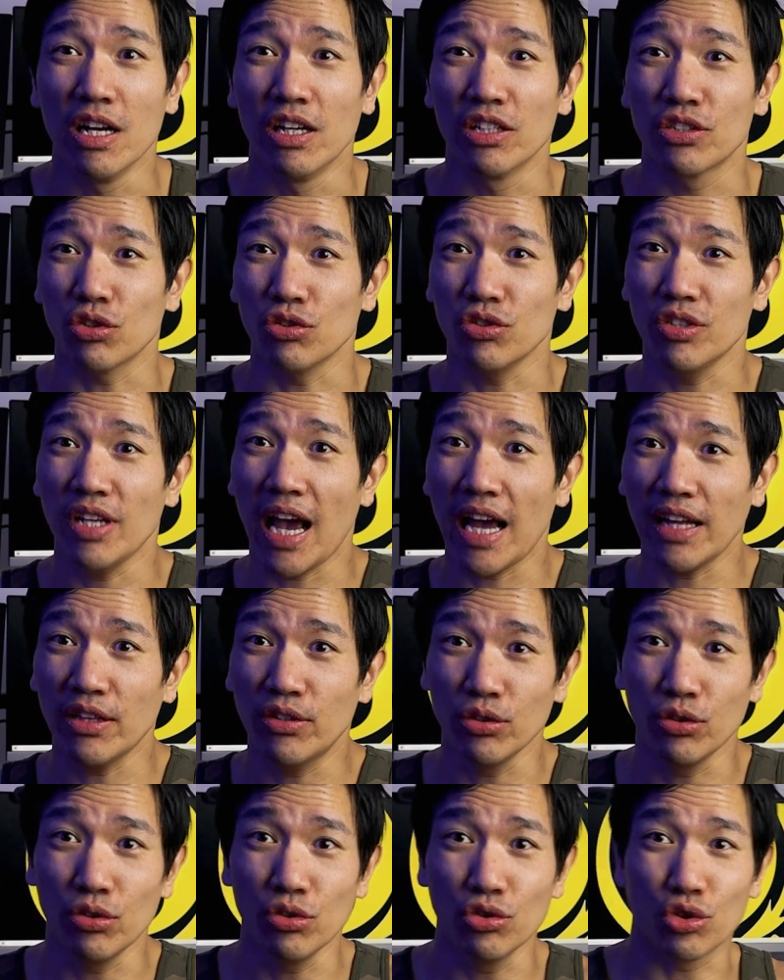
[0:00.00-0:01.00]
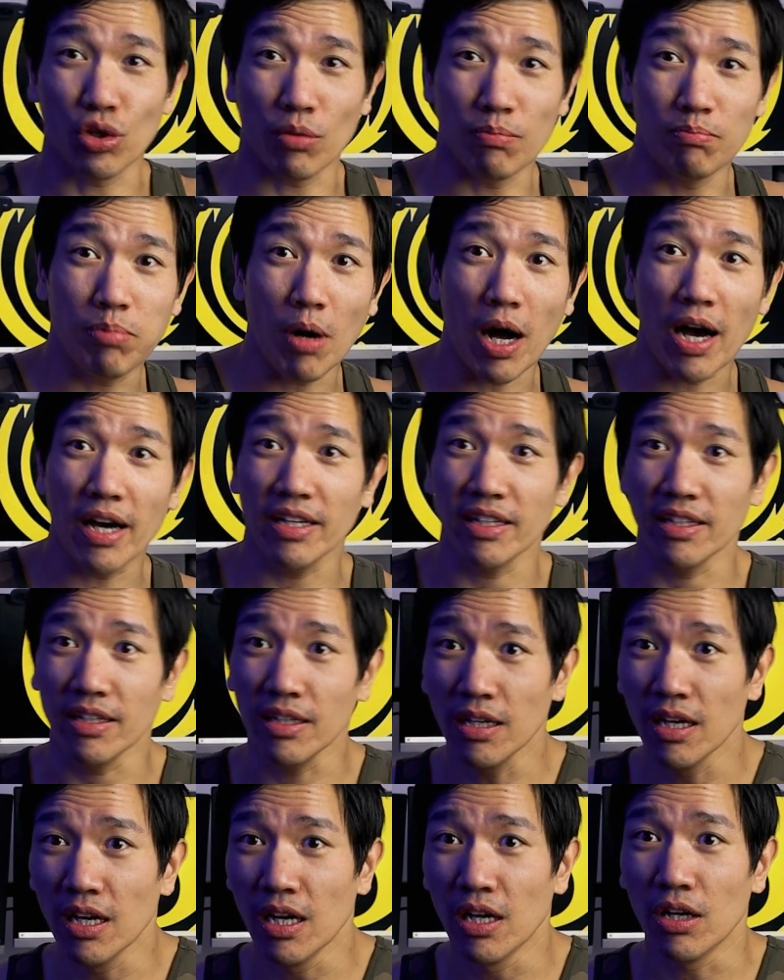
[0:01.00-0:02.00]
So you had to use your
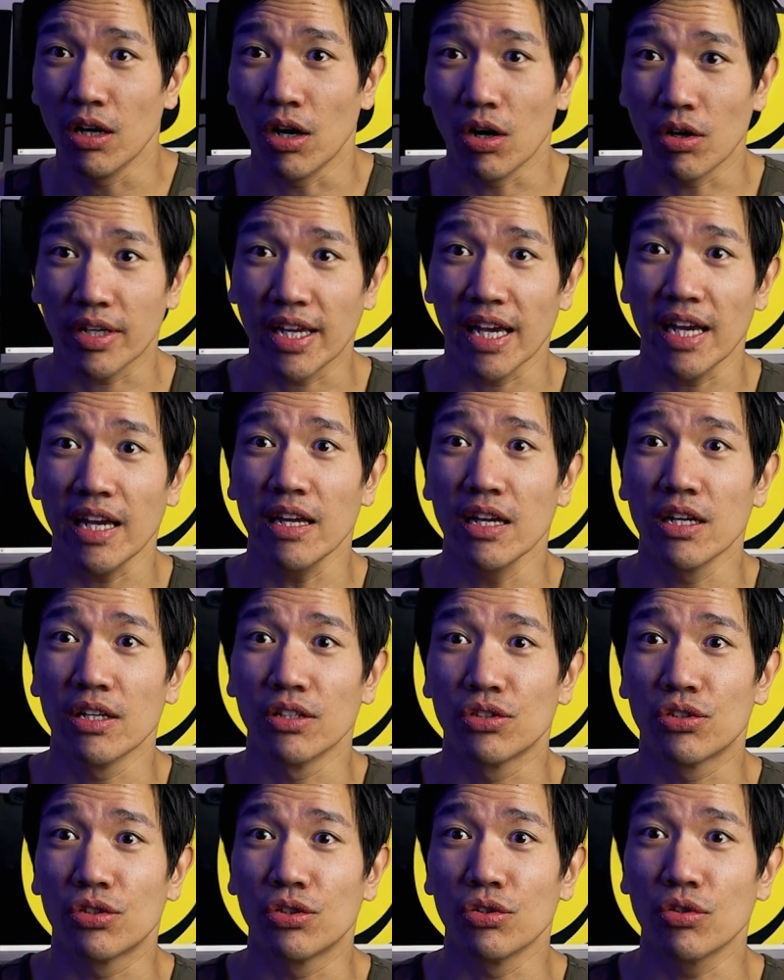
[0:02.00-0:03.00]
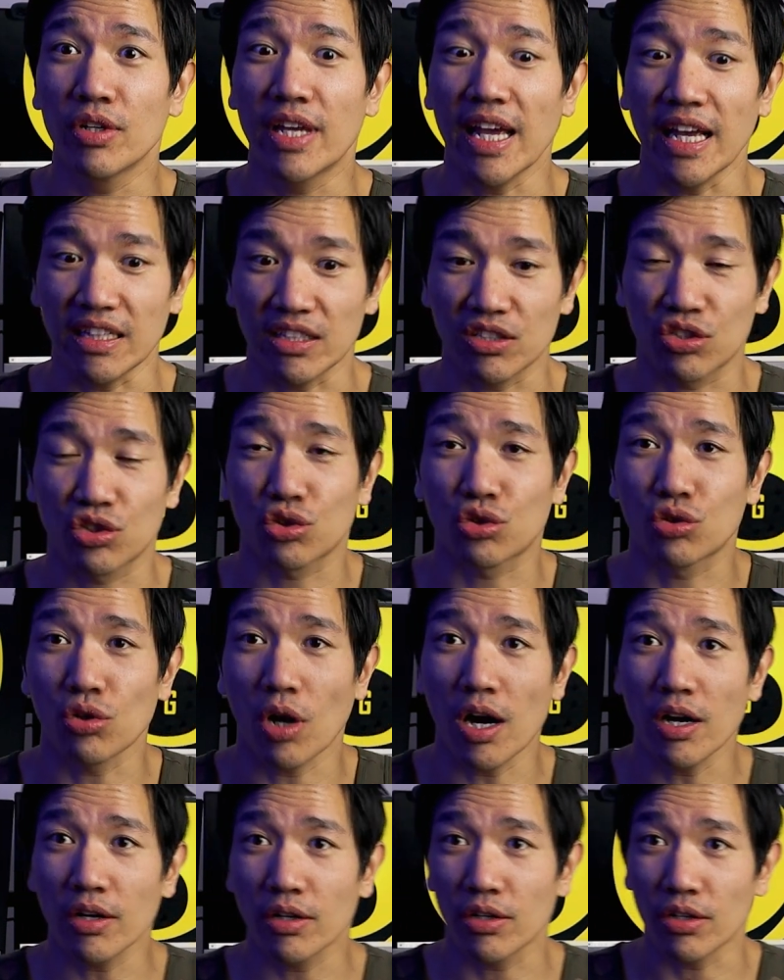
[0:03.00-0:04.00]
body, okay, to get
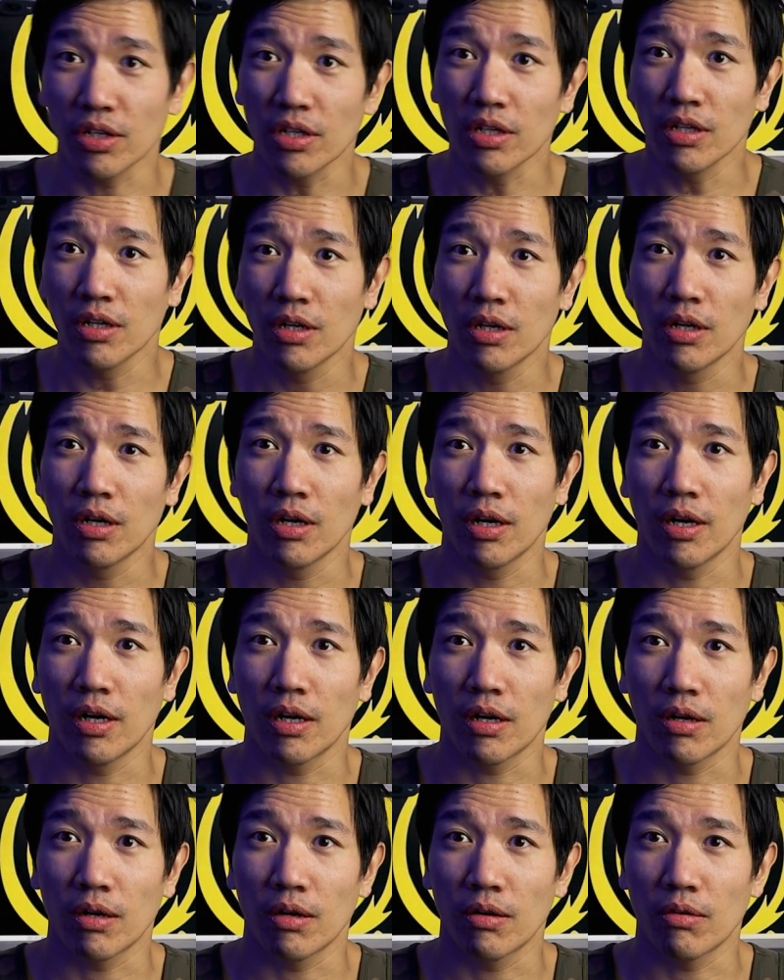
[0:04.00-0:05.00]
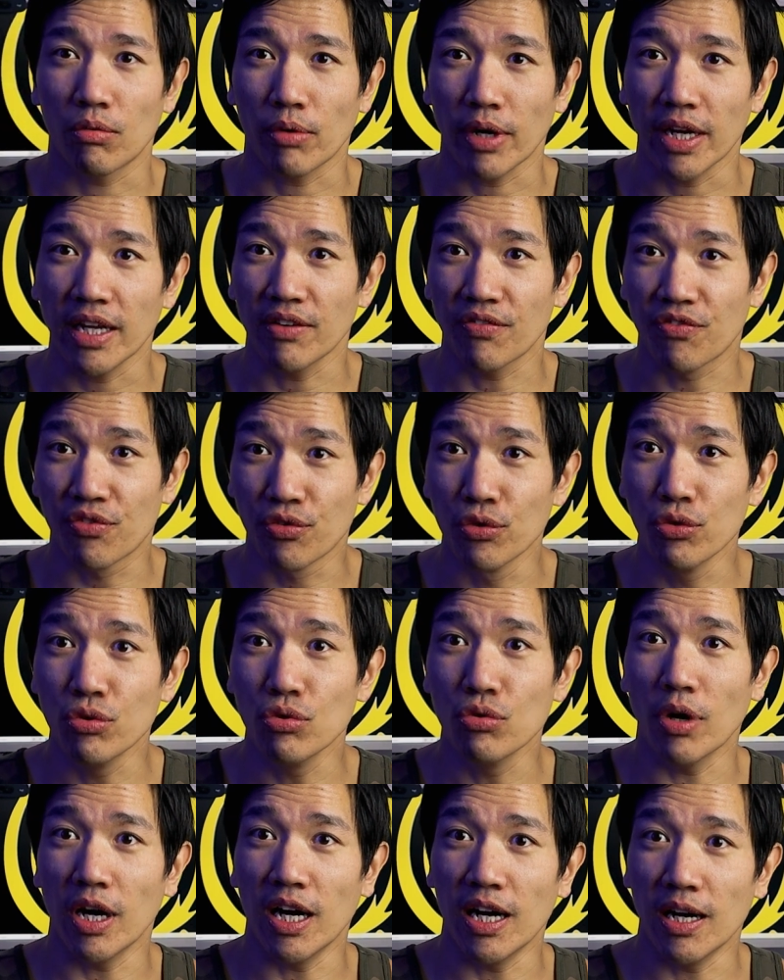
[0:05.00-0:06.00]
stronger right?
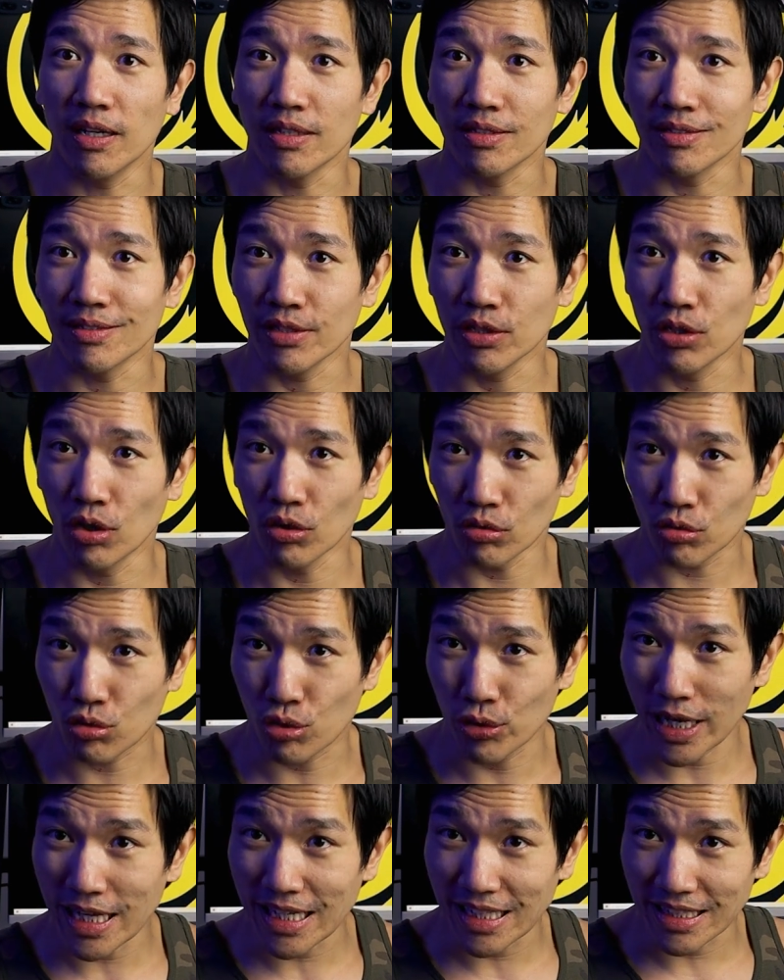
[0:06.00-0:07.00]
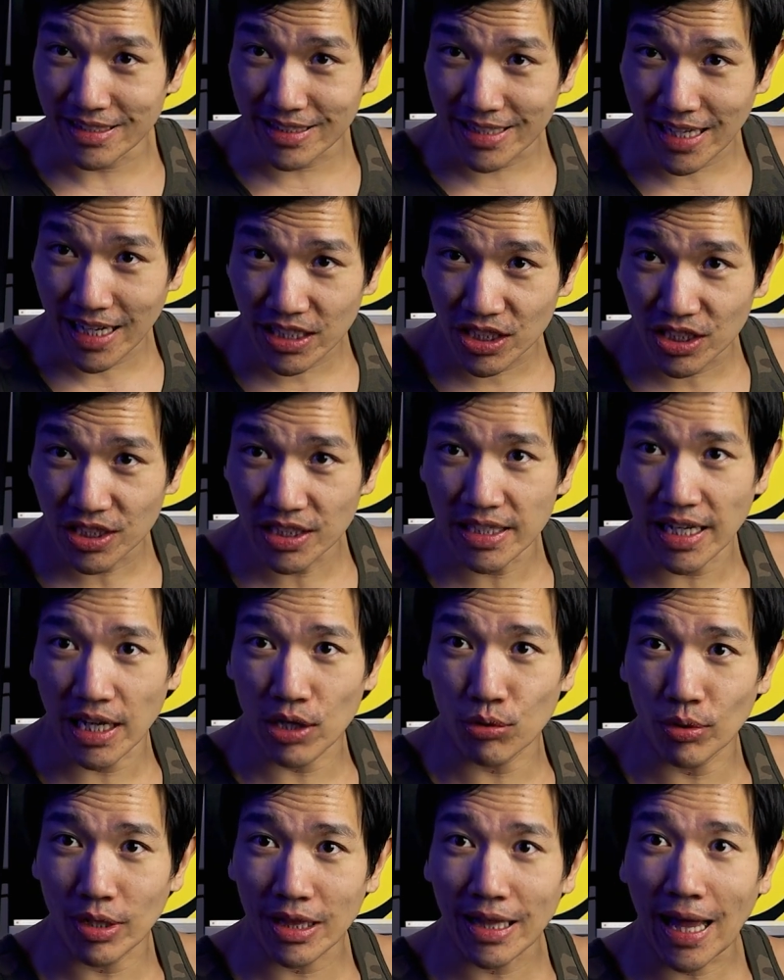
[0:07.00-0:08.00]
Through, creating tension
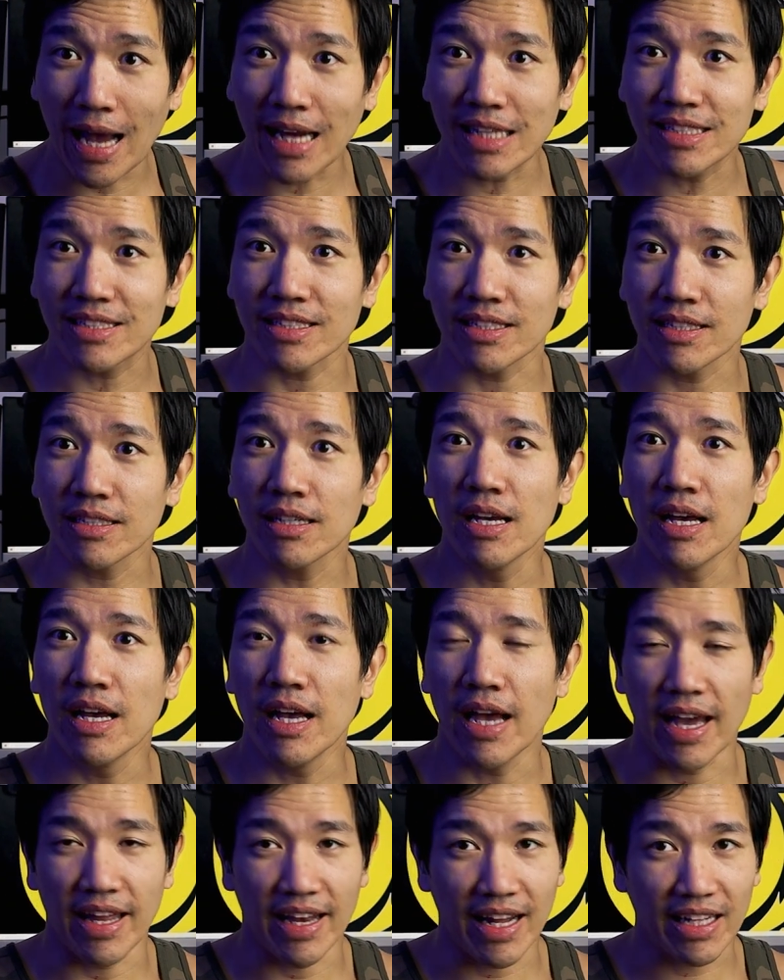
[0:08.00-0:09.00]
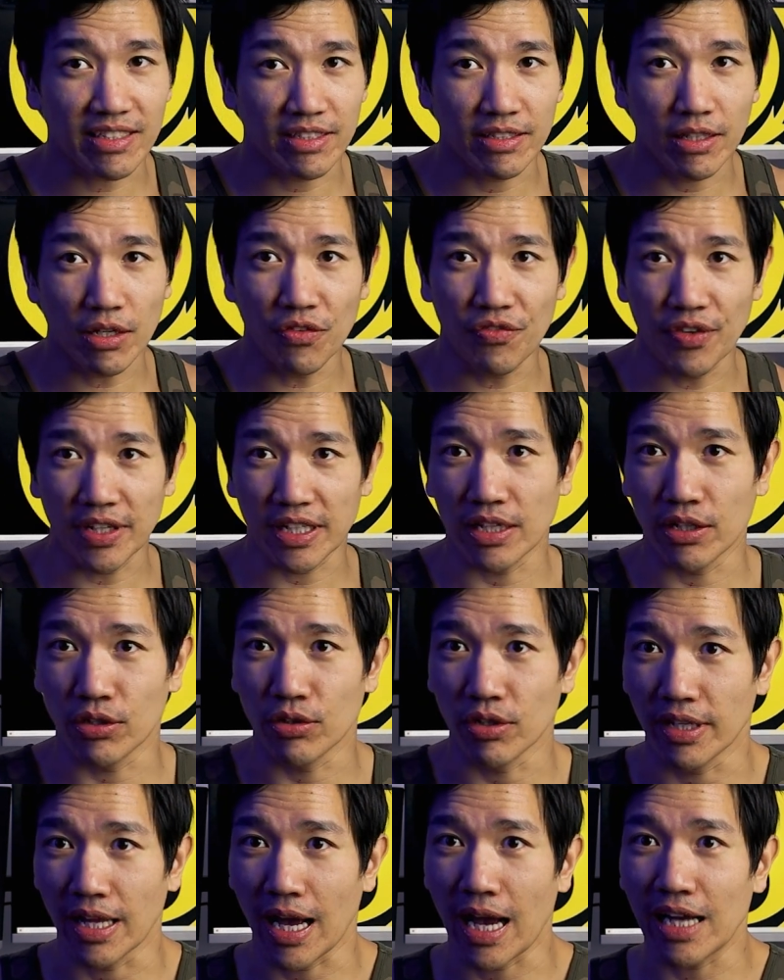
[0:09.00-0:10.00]
and relaxing. And that's another thing they did,